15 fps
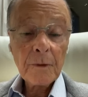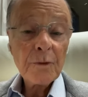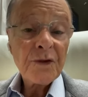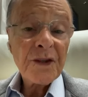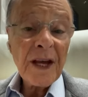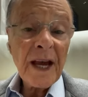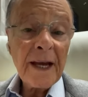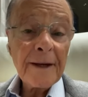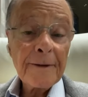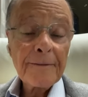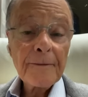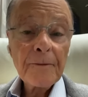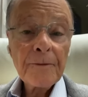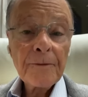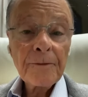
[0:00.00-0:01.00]
I don't know.
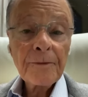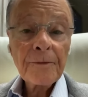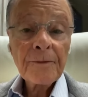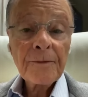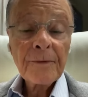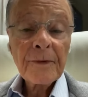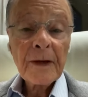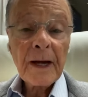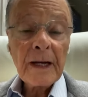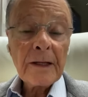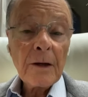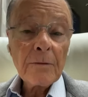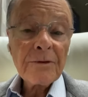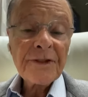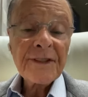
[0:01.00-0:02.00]

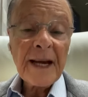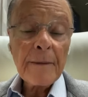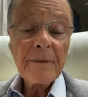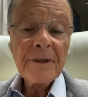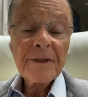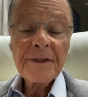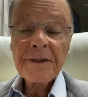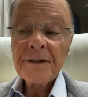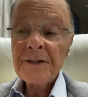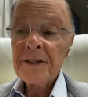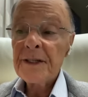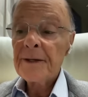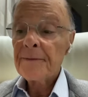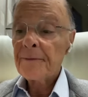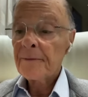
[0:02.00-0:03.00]
Each person
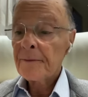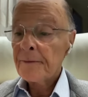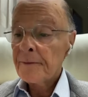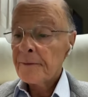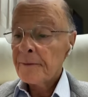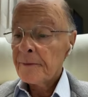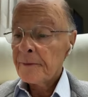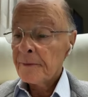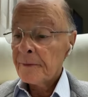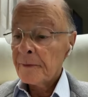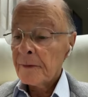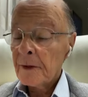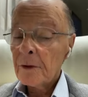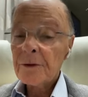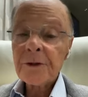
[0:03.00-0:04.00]
knows of
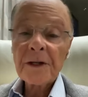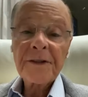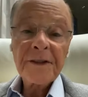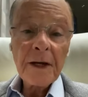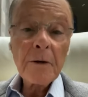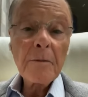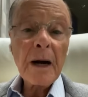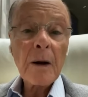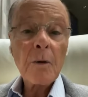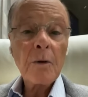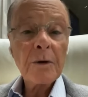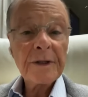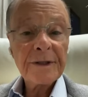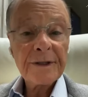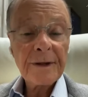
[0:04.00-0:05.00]
themselves. I just
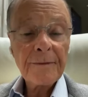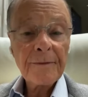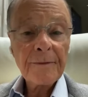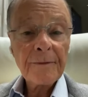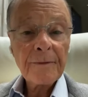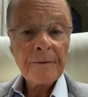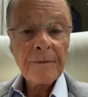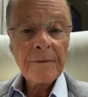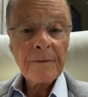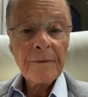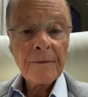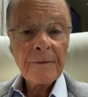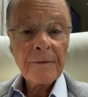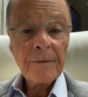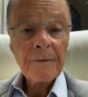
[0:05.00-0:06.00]
know one thing.
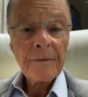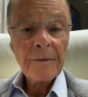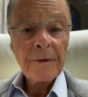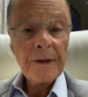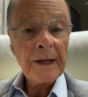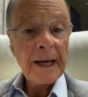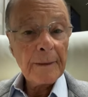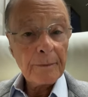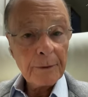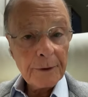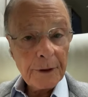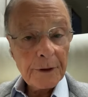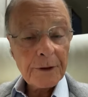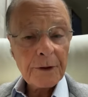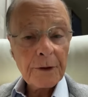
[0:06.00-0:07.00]
And
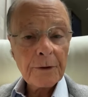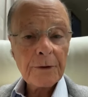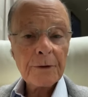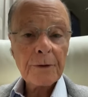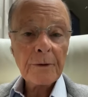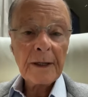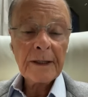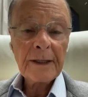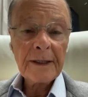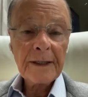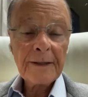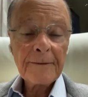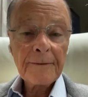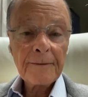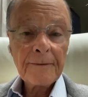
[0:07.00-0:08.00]
that's what I'm here
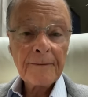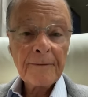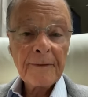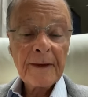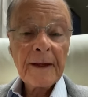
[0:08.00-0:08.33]
for.